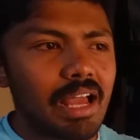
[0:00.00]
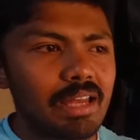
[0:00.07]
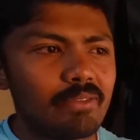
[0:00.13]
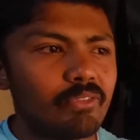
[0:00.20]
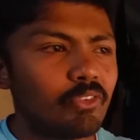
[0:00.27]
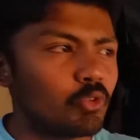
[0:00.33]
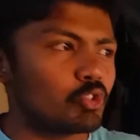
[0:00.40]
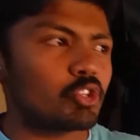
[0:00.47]

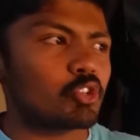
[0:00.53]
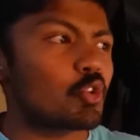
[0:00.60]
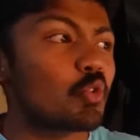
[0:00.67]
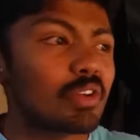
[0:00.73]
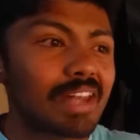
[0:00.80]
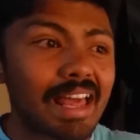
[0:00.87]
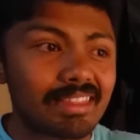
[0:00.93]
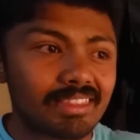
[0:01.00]
and future
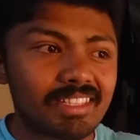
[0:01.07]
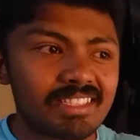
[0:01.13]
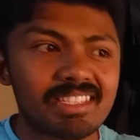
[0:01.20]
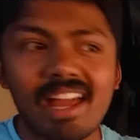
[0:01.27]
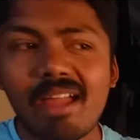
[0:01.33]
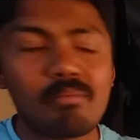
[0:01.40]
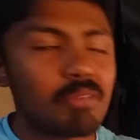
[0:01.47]
Shogun at this